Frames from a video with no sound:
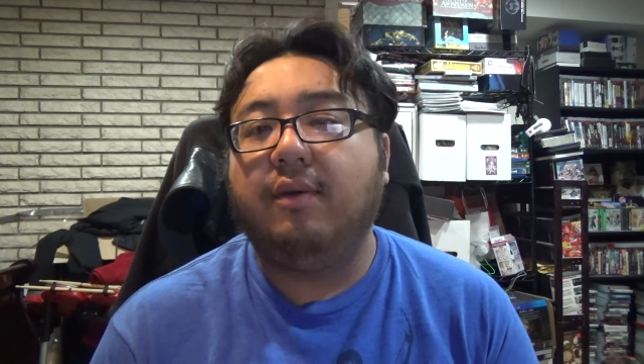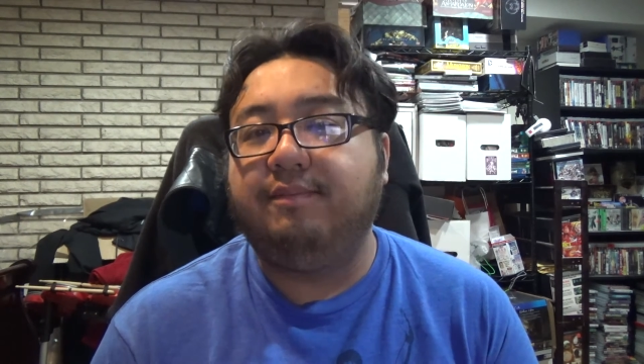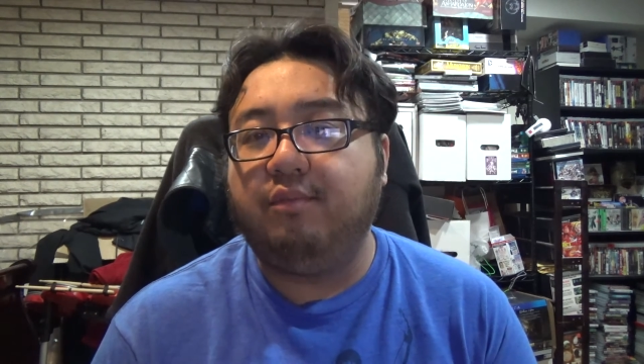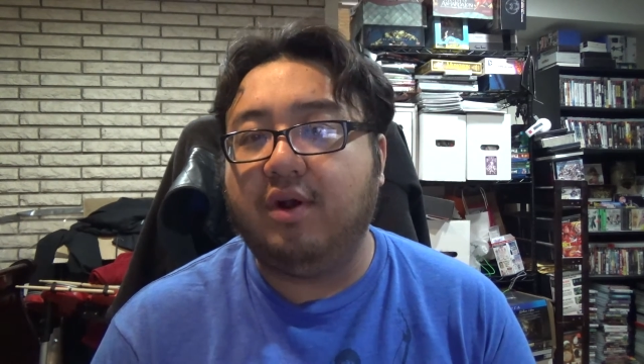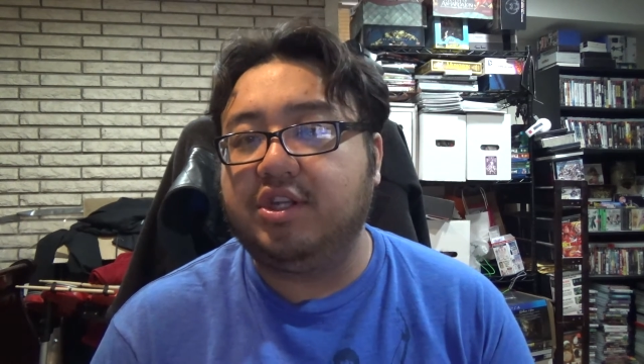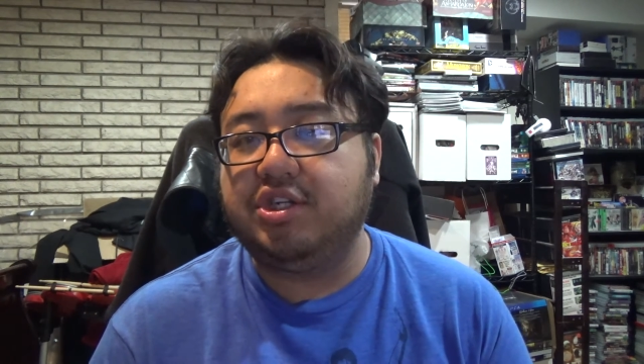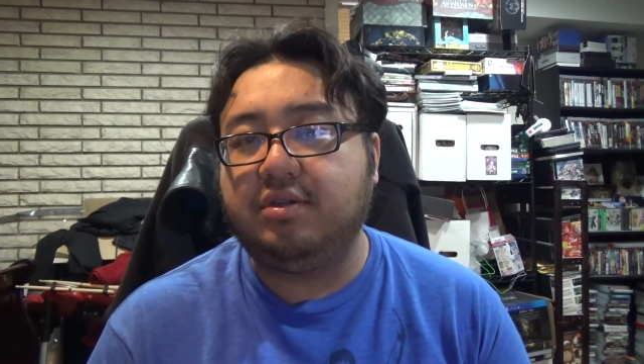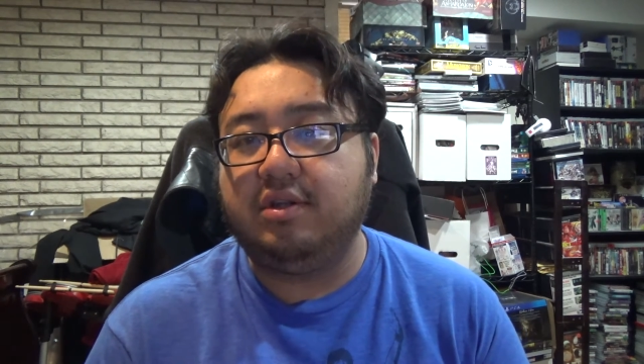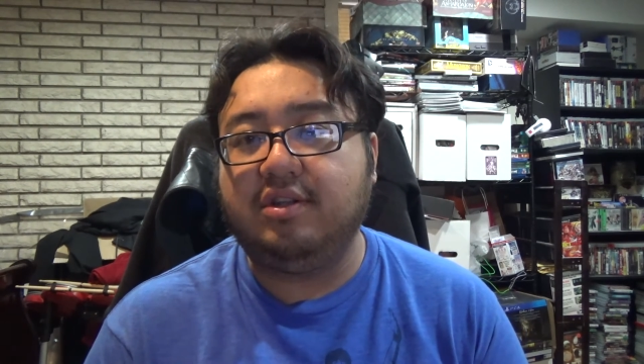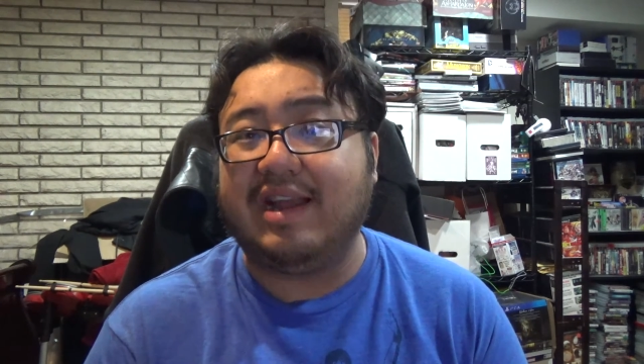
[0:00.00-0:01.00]
which
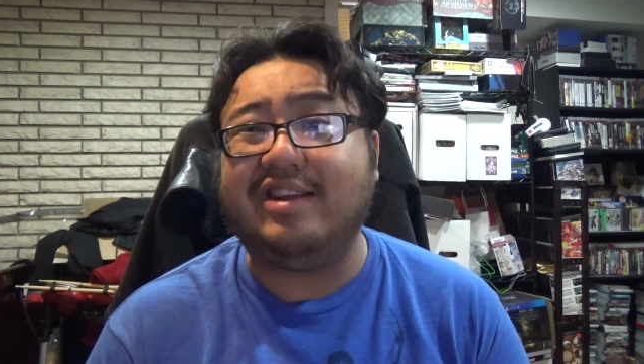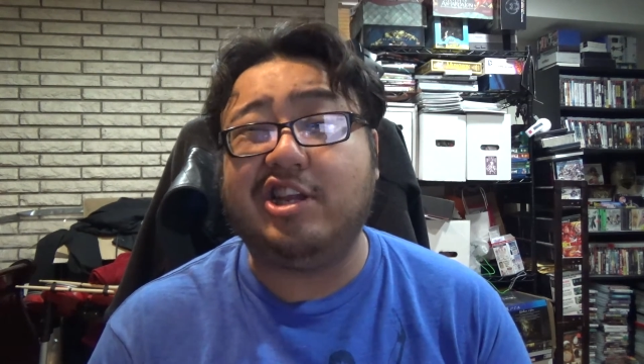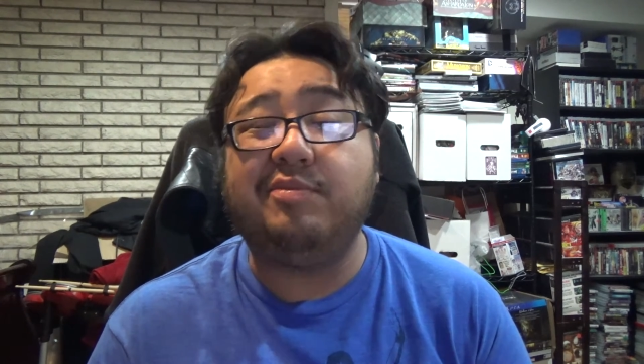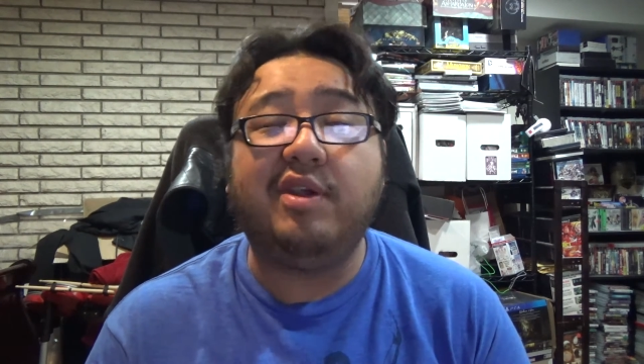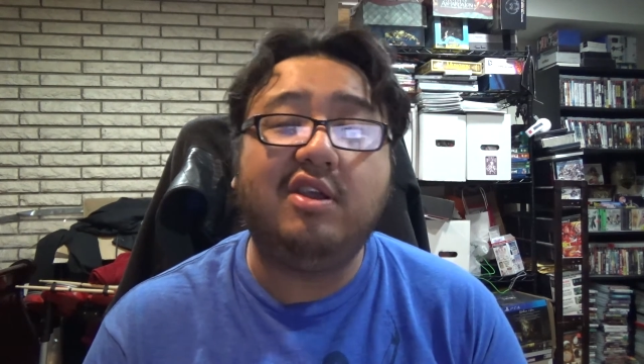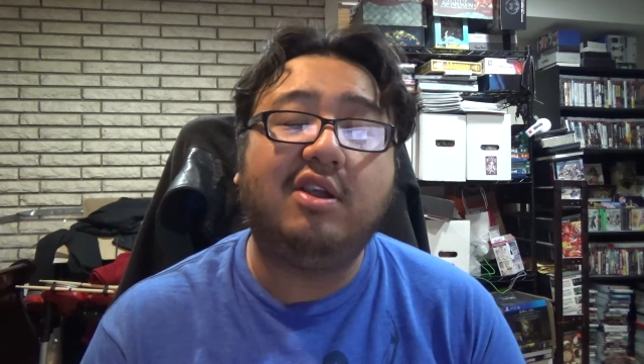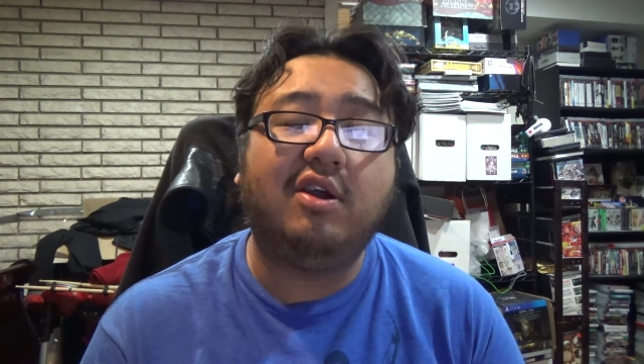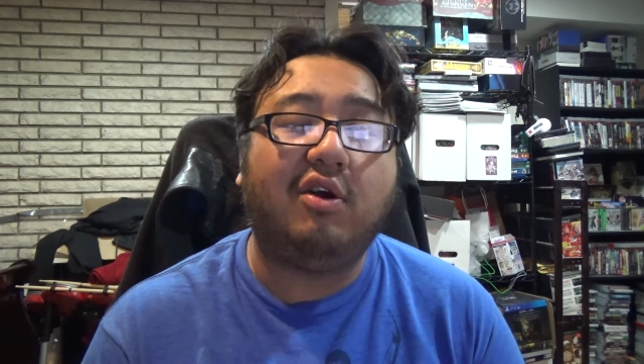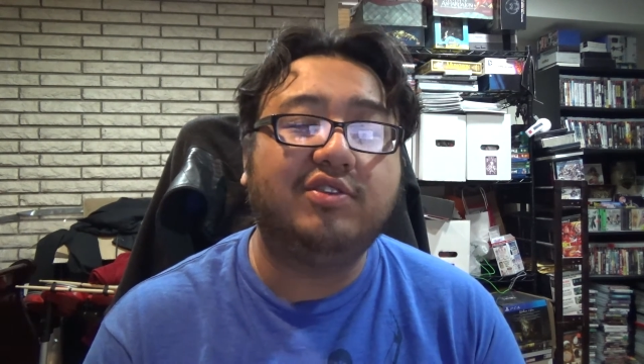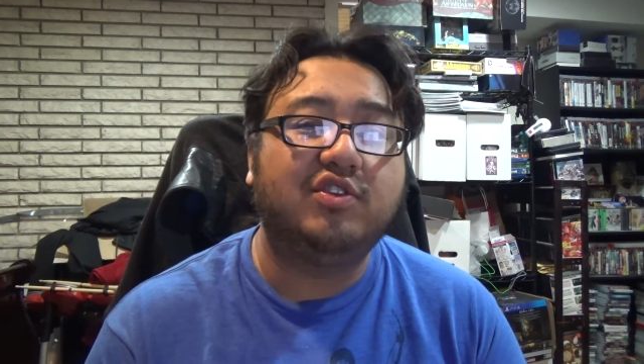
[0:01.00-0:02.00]
.jp, you could
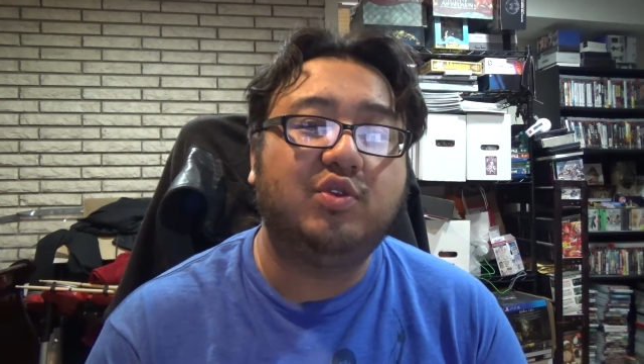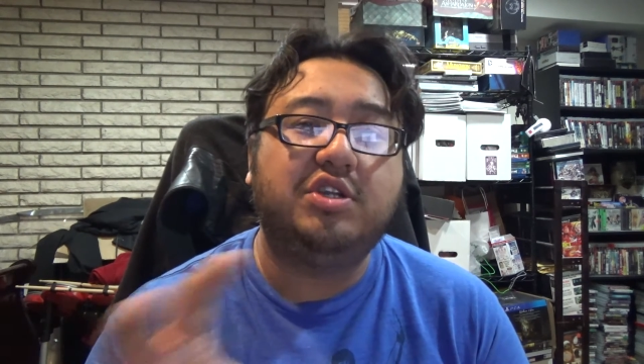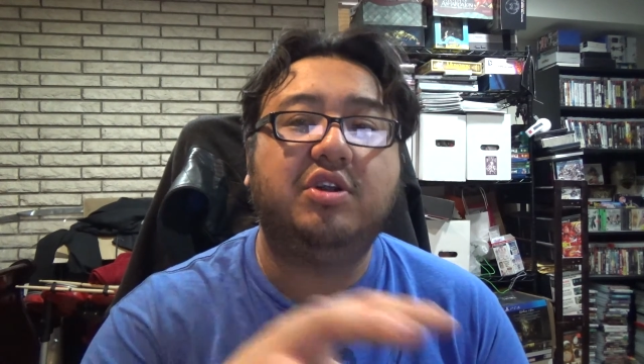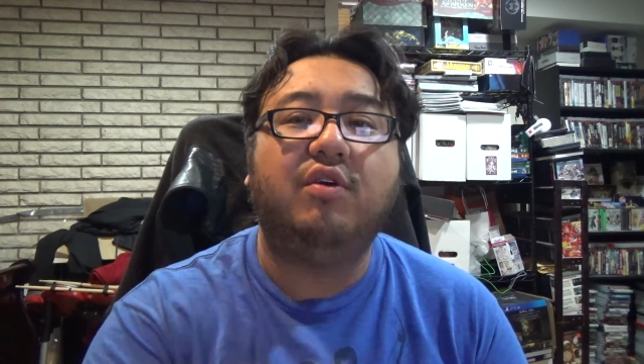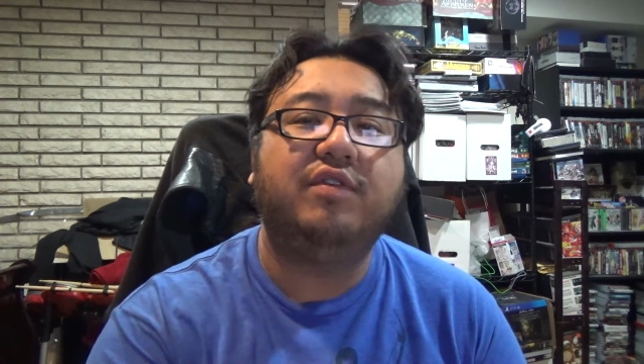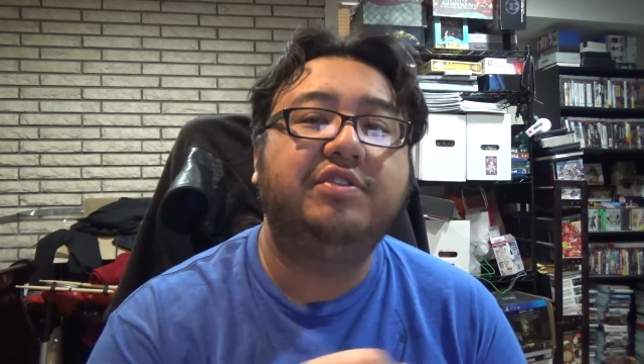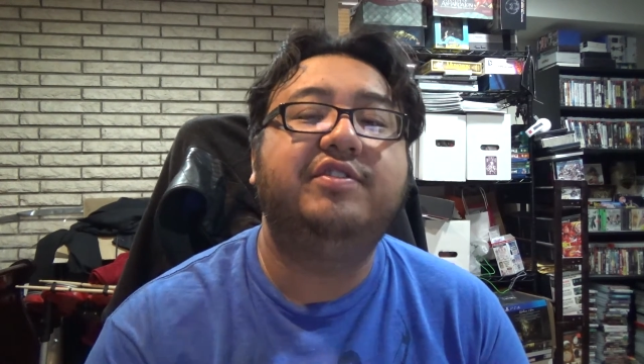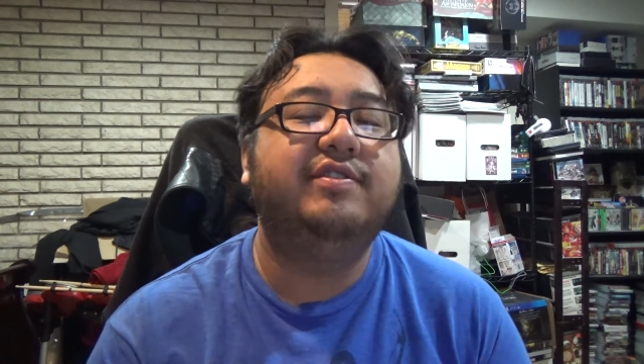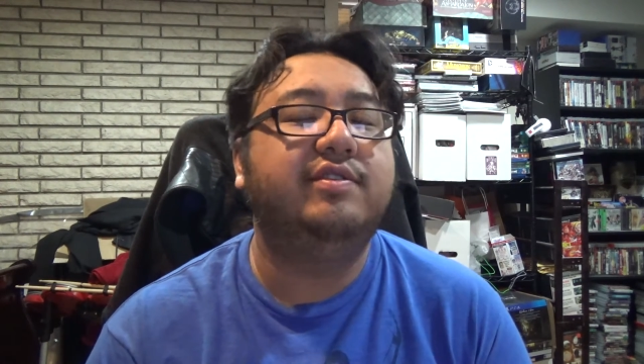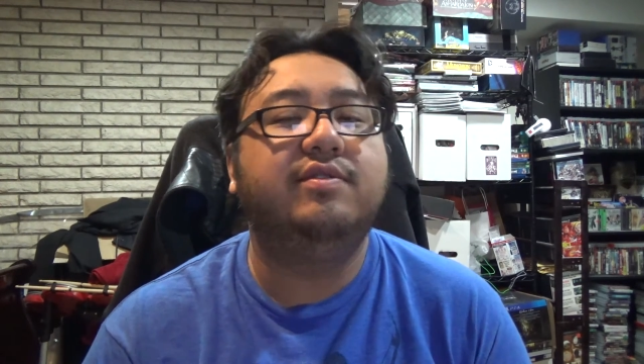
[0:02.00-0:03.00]
also switch it over
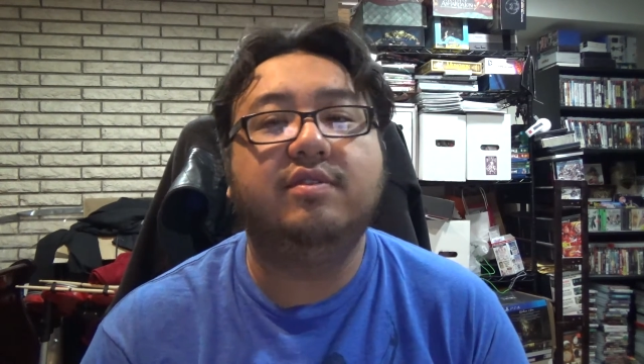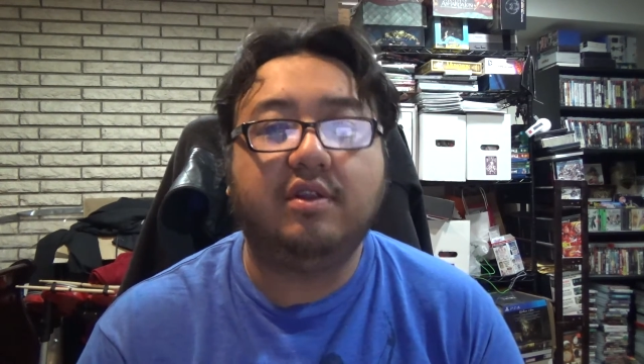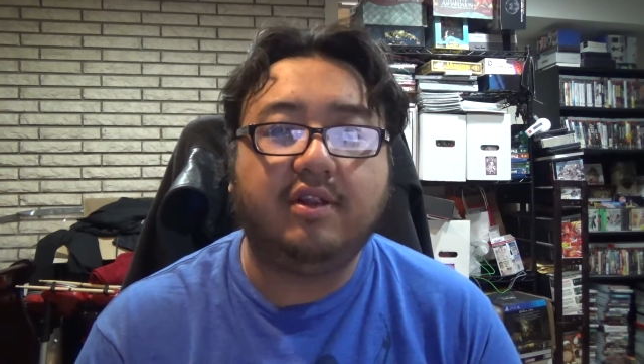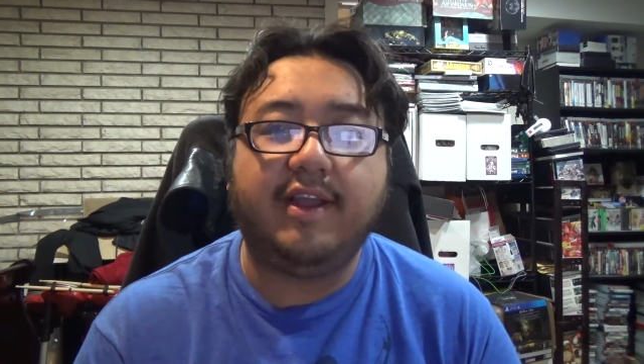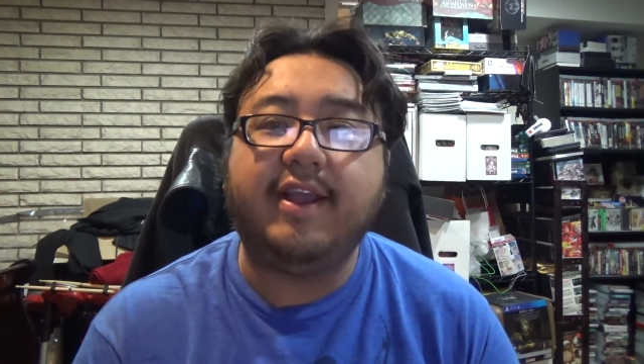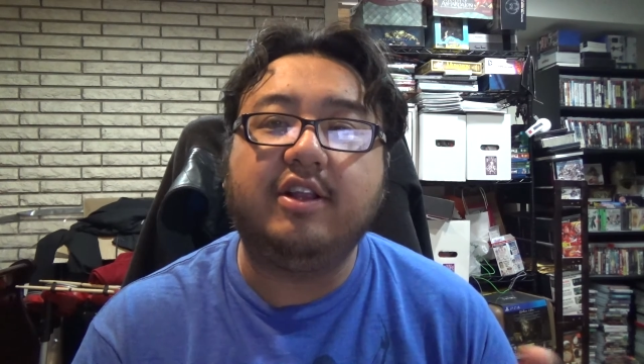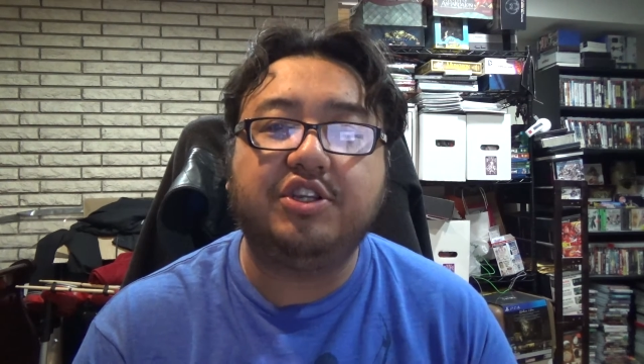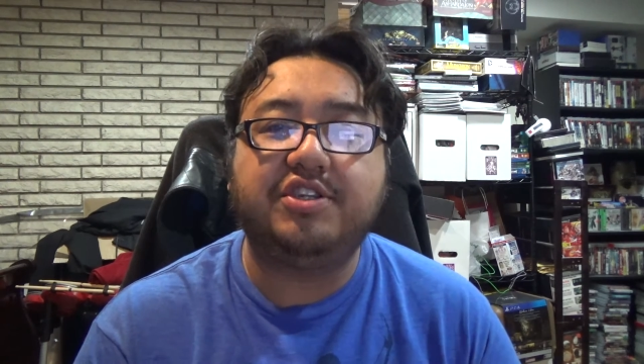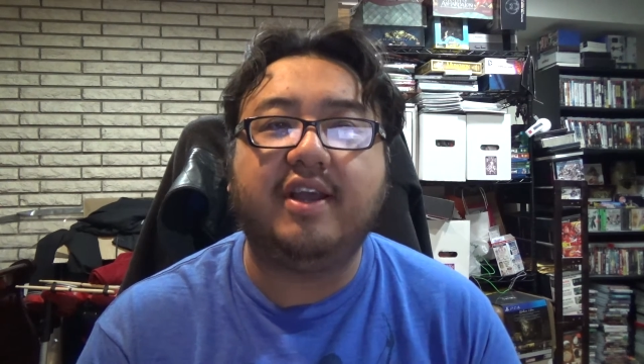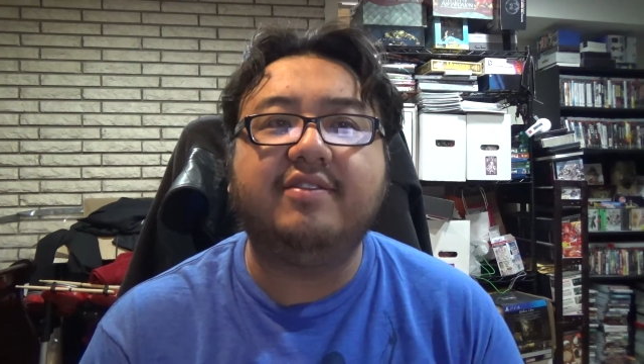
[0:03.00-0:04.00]
to the
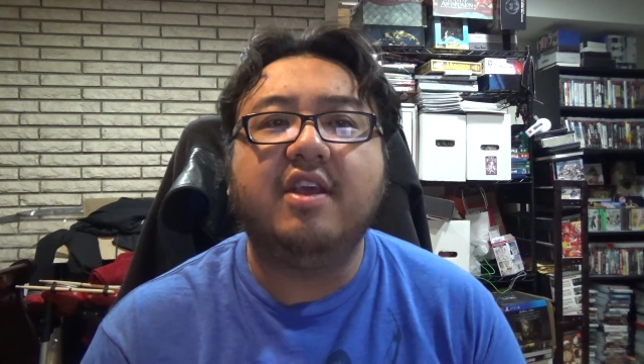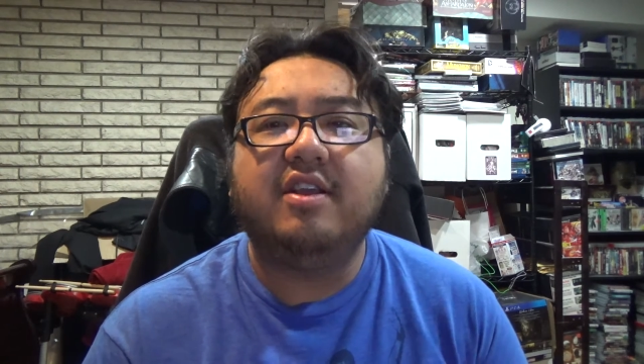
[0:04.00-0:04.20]
English site.